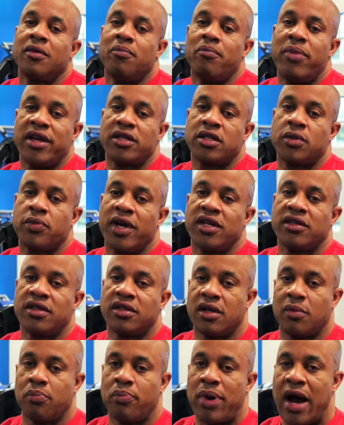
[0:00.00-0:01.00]
the bench press
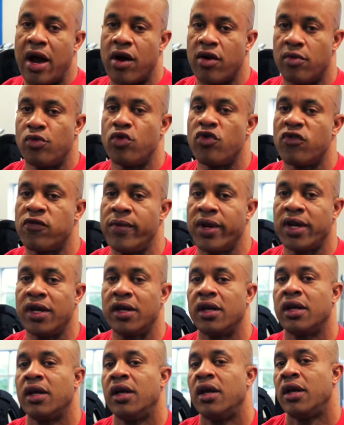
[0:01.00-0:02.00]
is a power
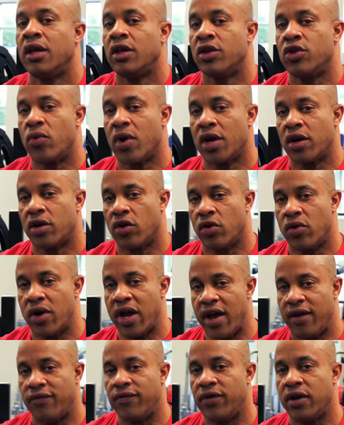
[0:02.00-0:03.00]
movement. You wanna go
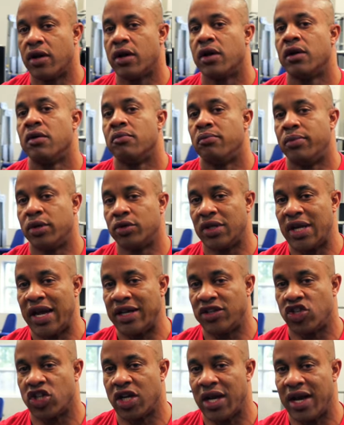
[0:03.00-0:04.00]
heavier, build that